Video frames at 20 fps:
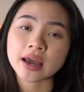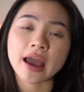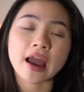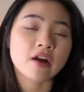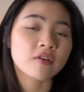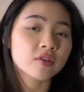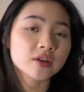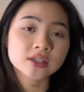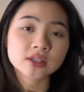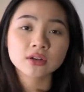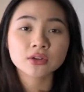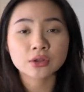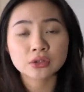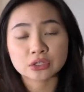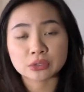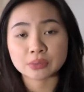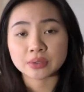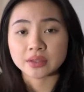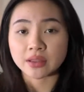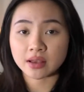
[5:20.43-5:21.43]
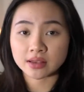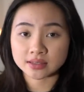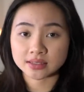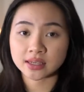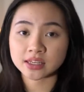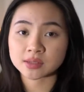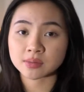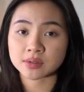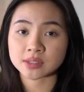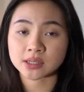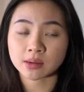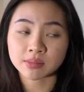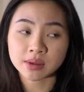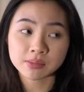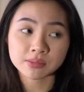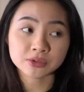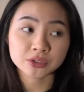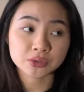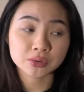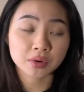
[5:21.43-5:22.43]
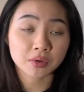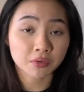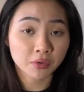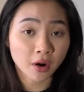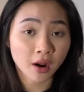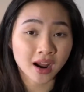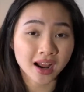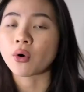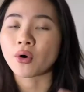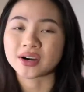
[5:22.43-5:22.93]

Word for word: Every single YouTuber does this, but some people do it wrong.